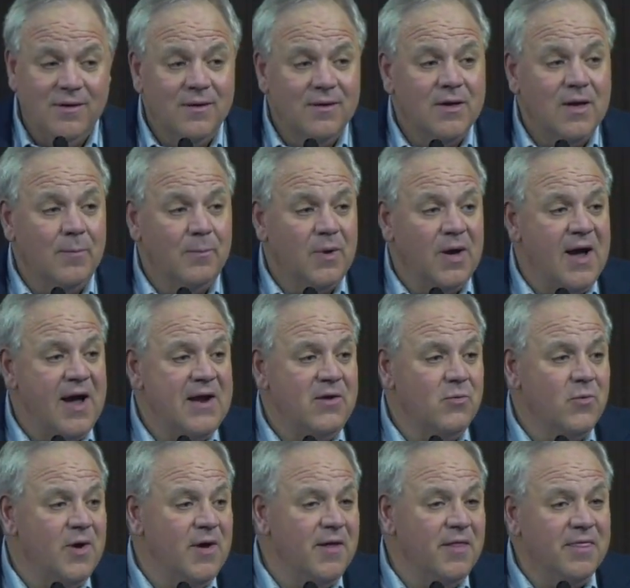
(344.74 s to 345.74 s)

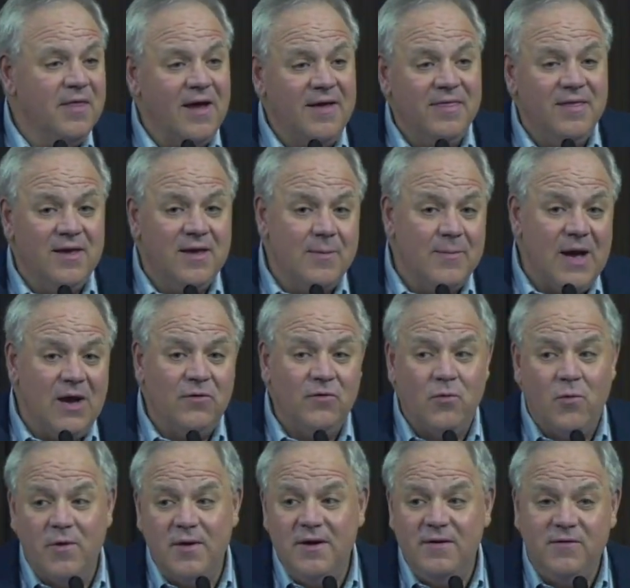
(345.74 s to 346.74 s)
combined with, I think, about
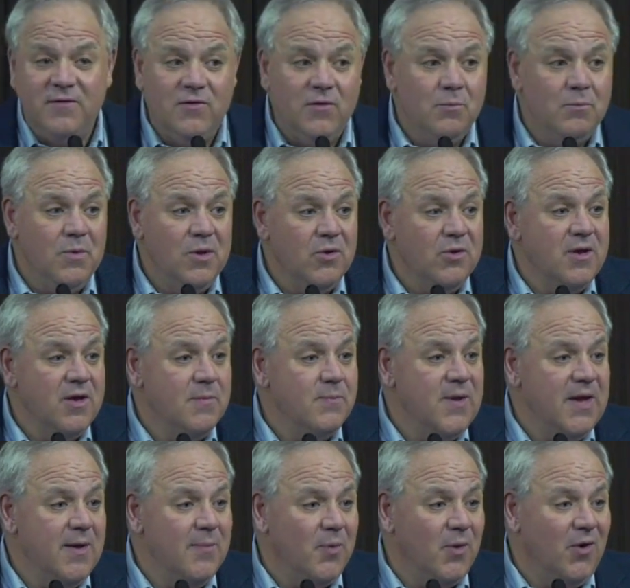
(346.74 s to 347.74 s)
22 million
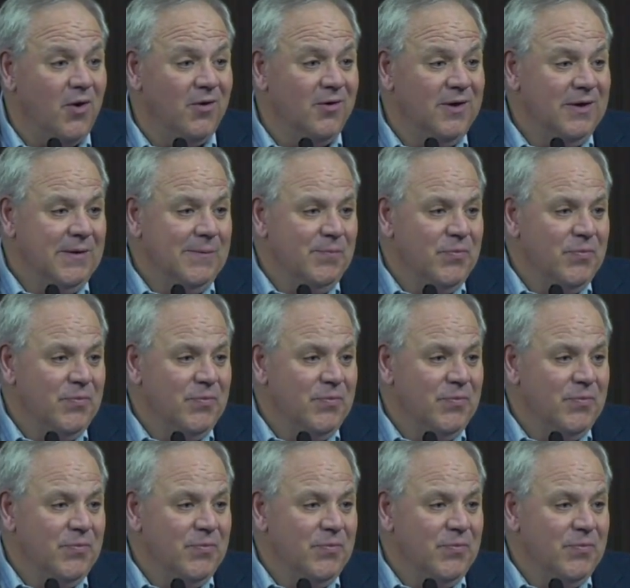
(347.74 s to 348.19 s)
people